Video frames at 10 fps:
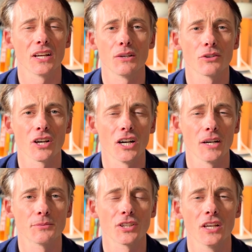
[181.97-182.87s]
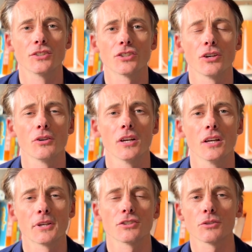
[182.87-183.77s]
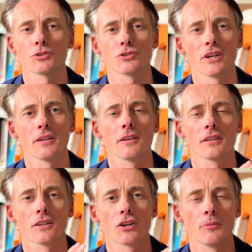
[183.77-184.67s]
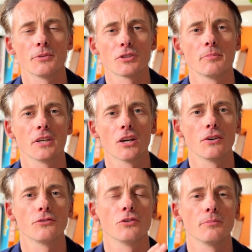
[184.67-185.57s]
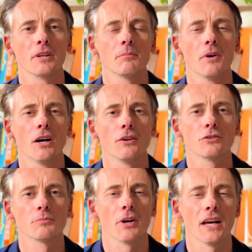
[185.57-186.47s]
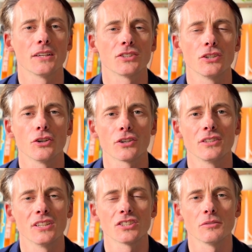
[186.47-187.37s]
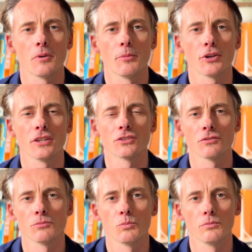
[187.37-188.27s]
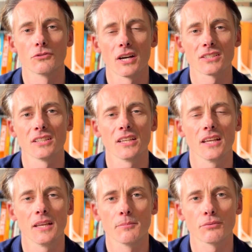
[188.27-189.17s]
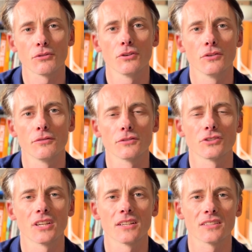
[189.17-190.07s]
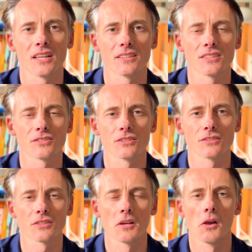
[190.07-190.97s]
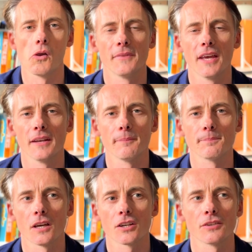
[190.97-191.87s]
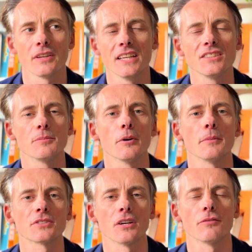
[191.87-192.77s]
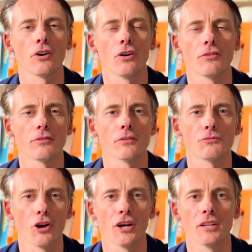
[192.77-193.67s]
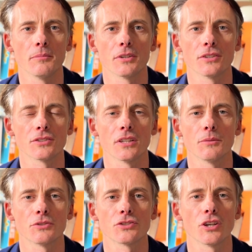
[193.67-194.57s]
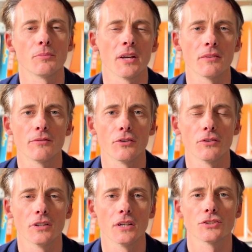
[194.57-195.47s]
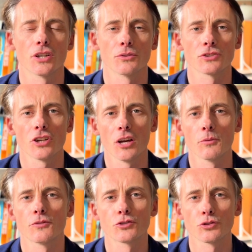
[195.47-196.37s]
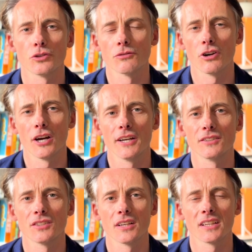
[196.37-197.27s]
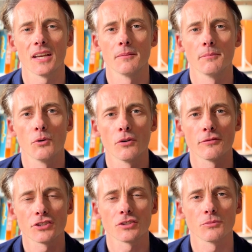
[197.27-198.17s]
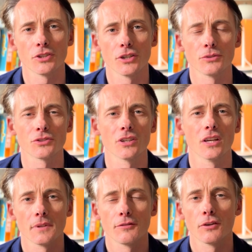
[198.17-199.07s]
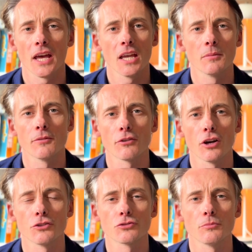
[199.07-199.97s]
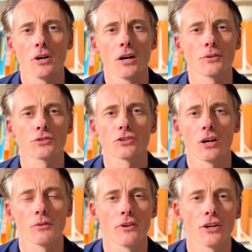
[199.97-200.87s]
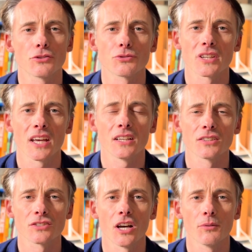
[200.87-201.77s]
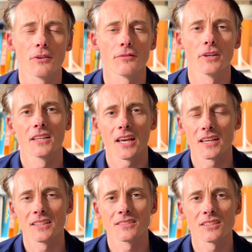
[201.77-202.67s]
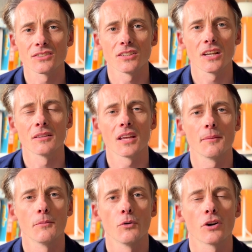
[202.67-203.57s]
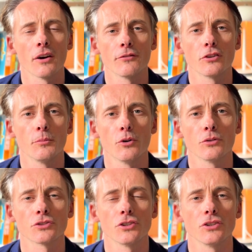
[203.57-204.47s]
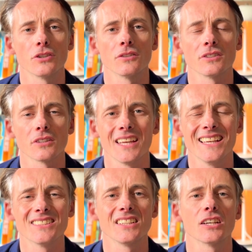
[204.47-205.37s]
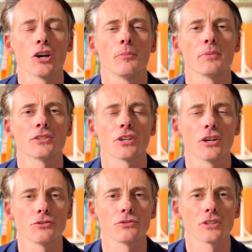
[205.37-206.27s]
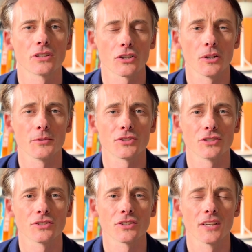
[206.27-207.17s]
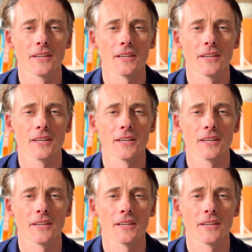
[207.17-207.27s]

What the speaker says: very little carbs. So because I was trying to accomplish a big goal of doing big miles, but actually not conditioning my body to gradually improve to get to that distance, then I could have easily put myself off riding because it was so painful. So starting with shorter rides and getting more efficient with those. If you're aiming for 100 miles, start with 100k to start with, get consistent and get more comfortable so you can easily accomplish 100 kilometers